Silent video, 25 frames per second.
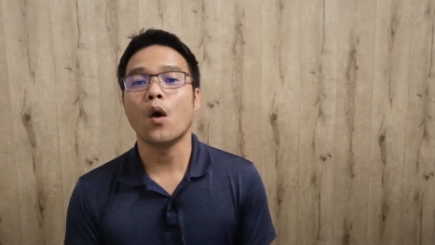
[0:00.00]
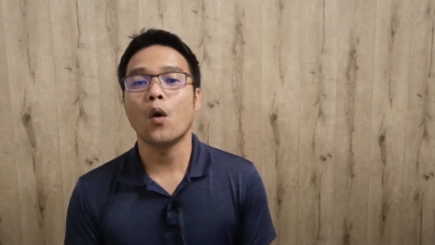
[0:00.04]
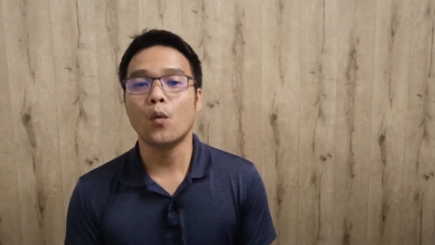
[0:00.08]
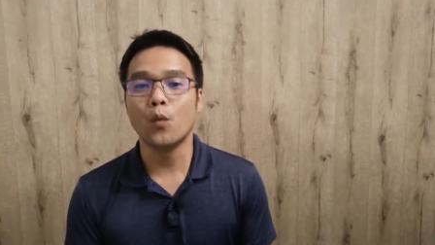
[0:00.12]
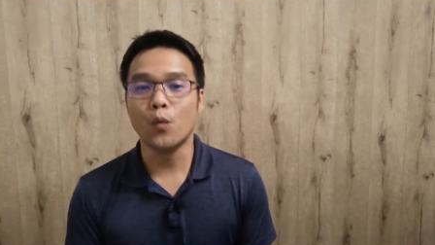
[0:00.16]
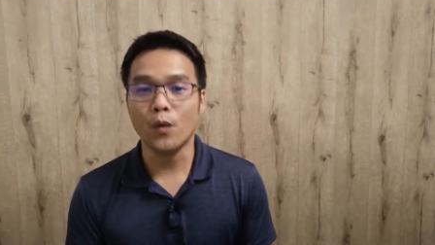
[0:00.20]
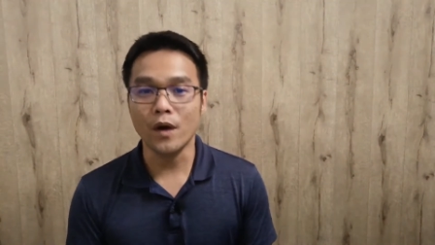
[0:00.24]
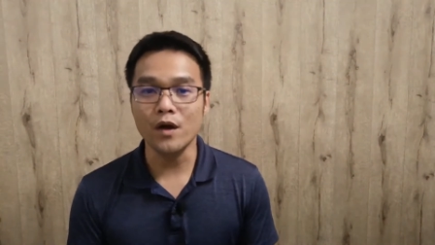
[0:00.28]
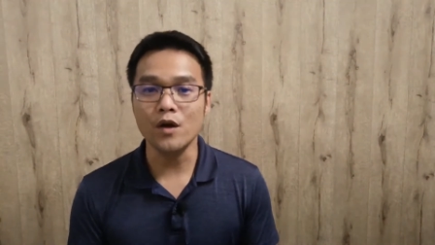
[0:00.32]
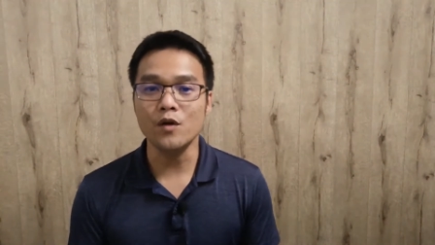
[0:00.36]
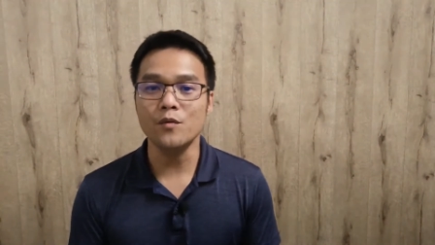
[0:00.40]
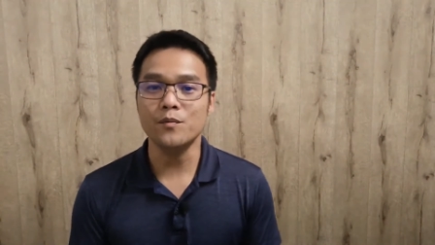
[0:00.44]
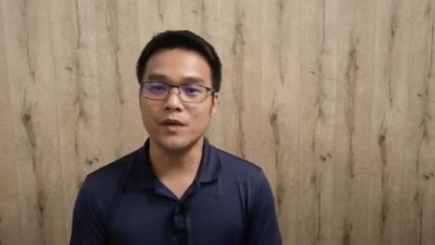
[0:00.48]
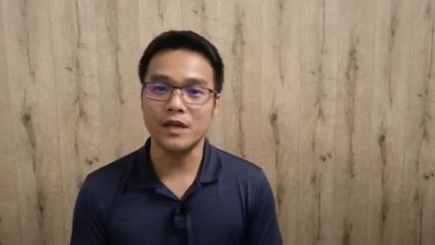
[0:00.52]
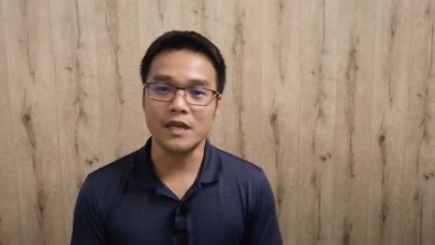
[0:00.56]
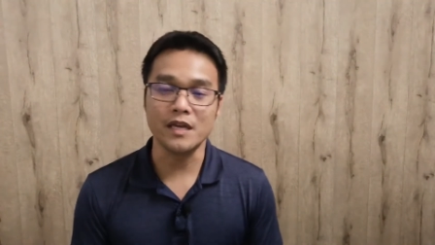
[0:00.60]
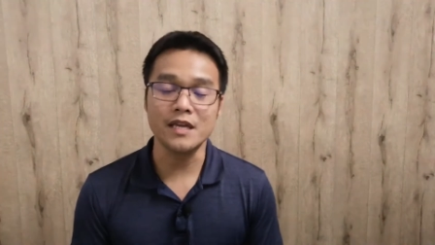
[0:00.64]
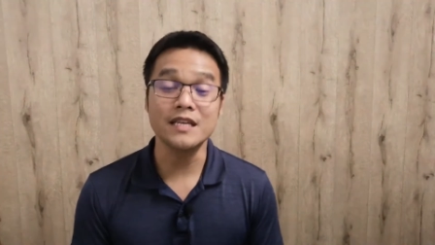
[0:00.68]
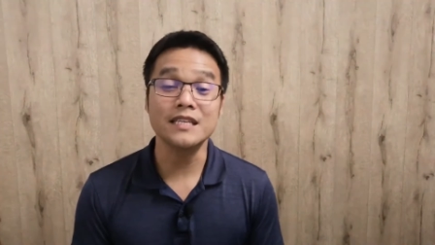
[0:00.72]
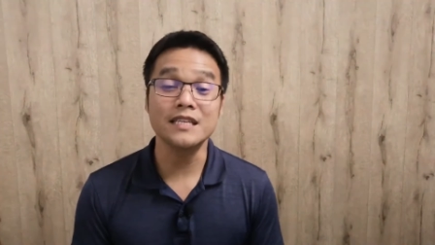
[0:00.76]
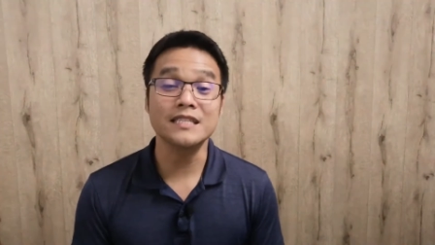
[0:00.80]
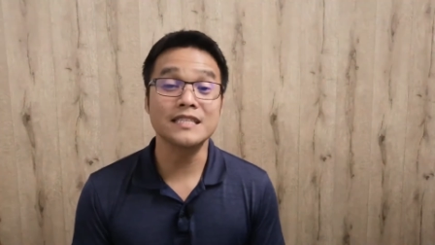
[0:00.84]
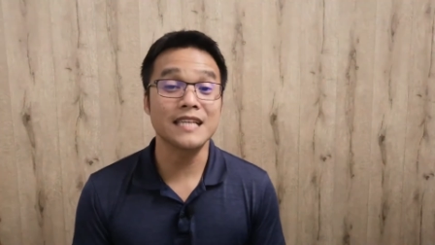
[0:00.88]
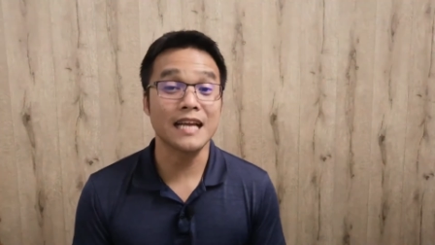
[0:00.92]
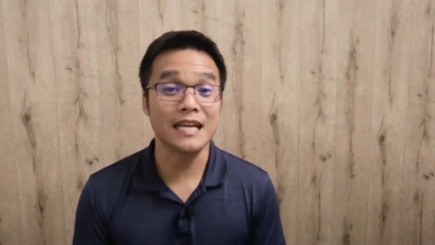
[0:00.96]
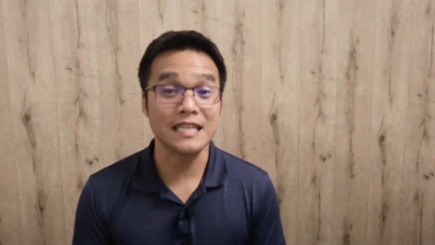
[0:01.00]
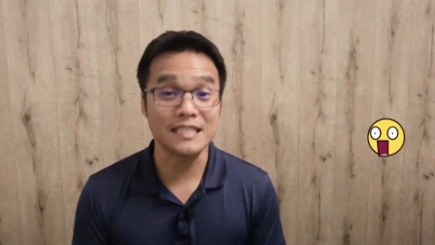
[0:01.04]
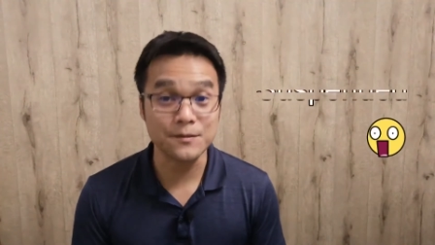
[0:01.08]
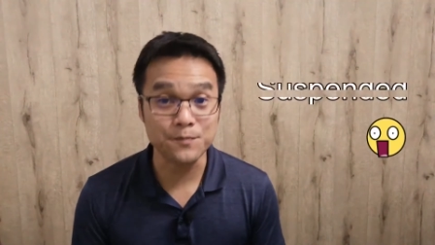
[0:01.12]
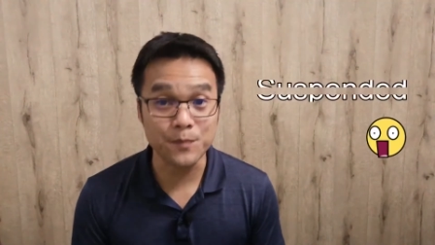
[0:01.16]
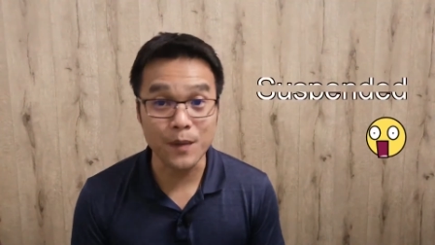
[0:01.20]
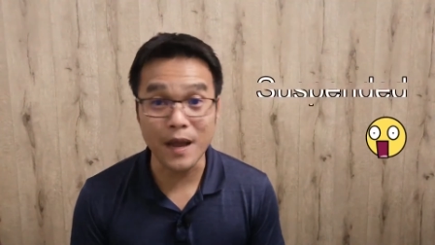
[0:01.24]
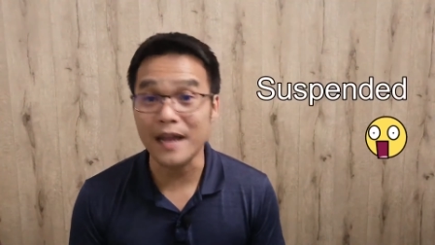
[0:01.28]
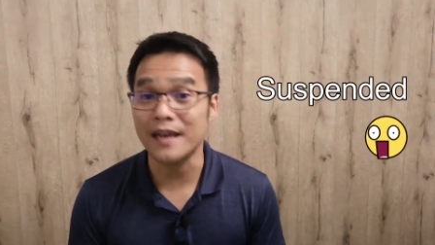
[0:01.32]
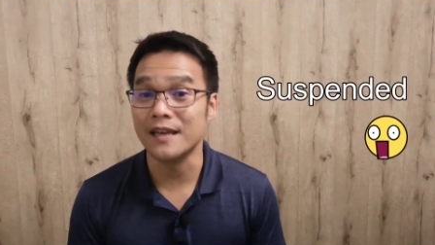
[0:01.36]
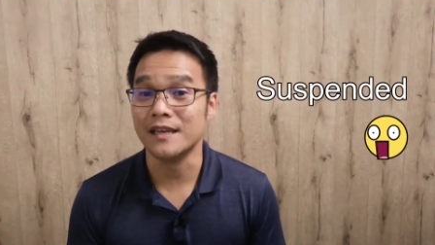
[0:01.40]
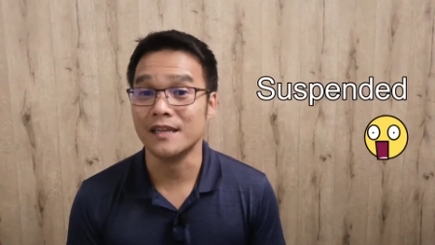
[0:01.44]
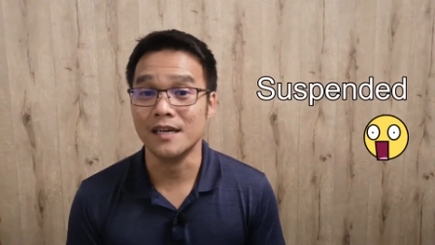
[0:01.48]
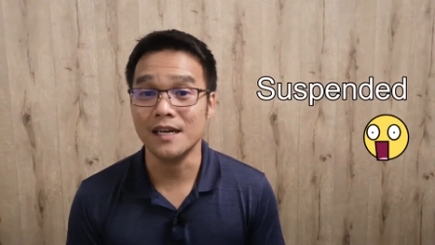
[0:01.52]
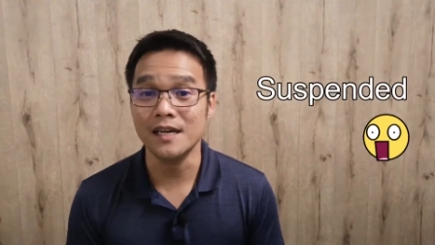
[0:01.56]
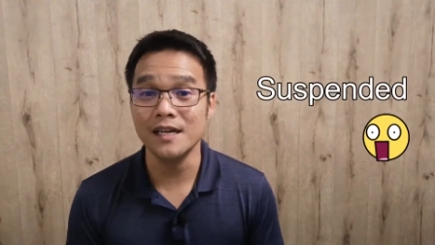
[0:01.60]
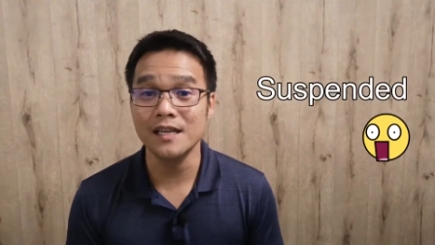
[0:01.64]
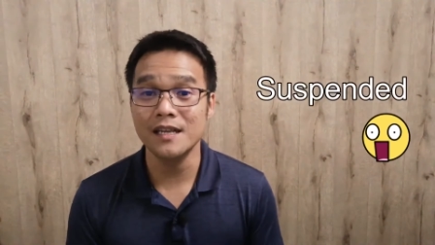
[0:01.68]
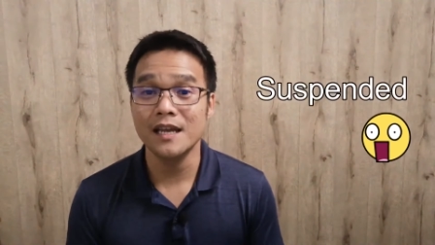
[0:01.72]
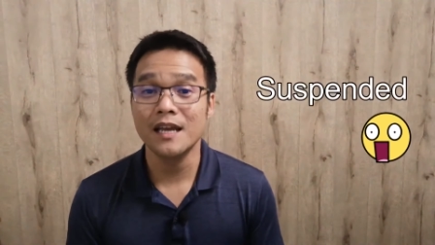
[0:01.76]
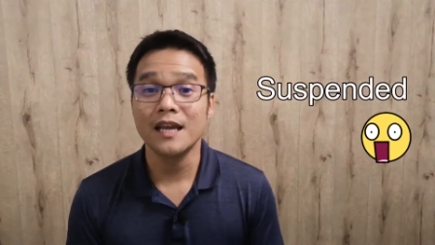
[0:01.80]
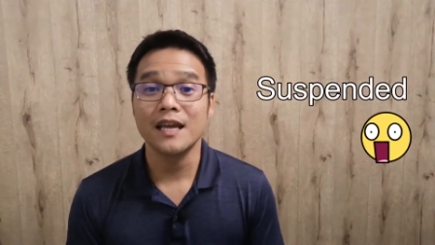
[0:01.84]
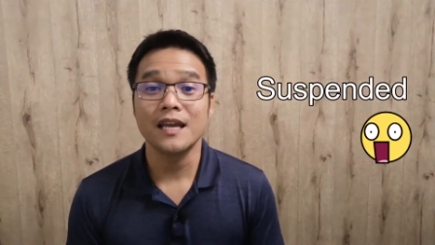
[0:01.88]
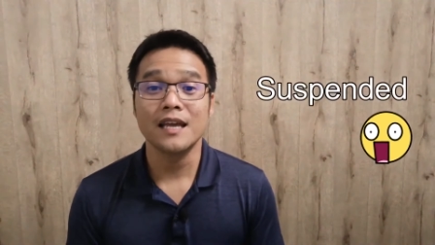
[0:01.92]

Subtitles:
will be suspended